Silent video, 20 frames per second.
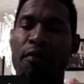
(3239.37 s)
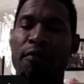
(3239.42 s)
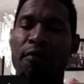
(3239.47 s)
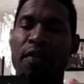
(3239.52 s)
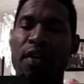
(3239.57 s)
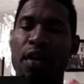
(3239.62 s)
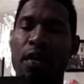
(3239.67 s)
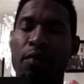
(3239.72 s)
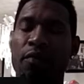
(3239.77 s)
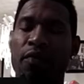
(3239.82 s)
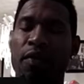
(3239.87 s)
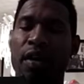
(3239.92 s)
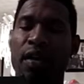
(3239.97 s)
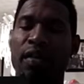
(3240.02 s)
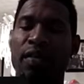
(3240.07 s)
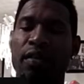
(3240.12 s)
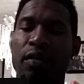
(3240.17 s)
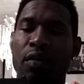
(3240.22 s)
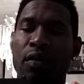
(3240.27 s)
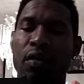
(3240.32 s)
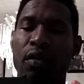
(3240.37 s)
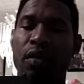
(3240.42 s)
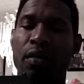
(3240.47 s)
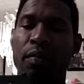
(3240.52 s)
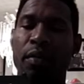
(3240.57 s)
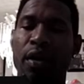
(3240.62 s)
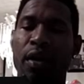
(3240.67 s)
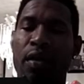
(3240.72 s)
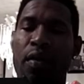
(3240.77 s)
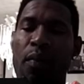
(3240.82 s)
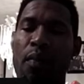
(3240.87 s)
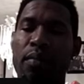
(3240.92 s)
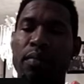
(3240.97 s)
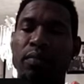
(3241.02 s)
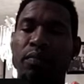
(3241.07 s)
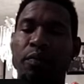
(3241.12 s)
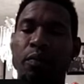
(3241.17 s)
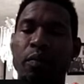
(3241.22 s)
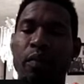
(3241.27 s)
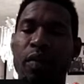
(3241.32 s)
Tough game for Antonio, man.
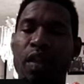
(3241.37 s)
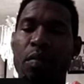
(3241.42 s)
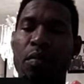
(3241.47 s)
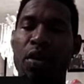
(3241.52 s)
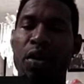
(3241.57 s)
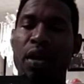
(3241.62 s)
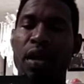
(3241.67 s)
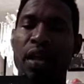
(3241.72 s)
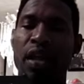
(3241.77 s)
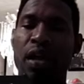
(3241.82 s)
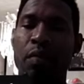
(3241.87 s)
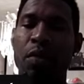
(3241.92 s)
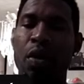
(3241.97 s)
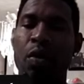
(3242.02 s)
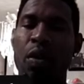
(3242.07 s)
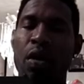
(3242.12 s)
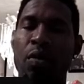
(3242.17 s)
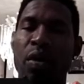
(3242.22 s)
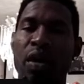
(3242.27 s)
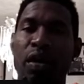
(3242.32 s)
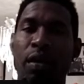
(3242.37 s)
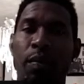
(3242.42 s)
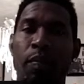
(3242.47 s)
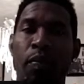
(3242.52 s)
But they came away